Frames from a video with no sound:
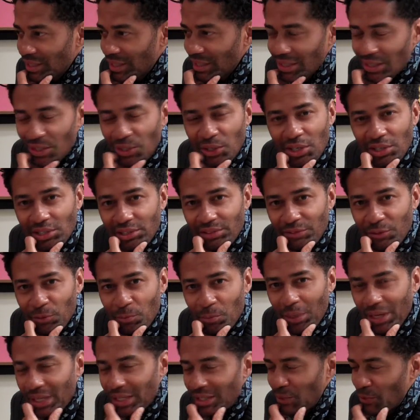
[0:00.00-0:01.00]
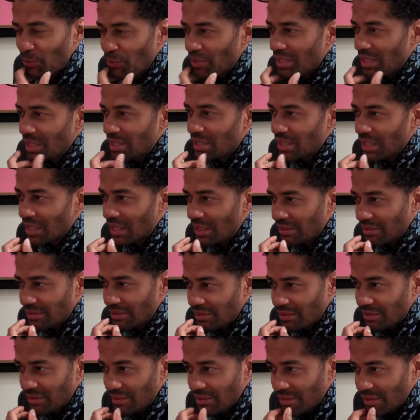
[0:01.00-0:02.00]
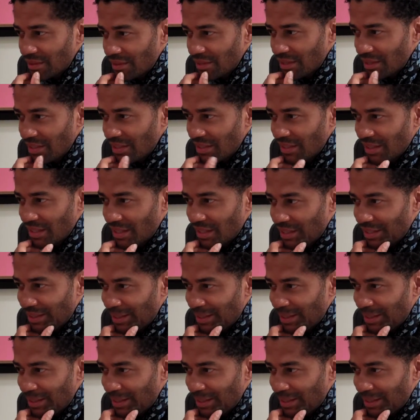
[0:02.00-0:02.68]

in all of the minute details, and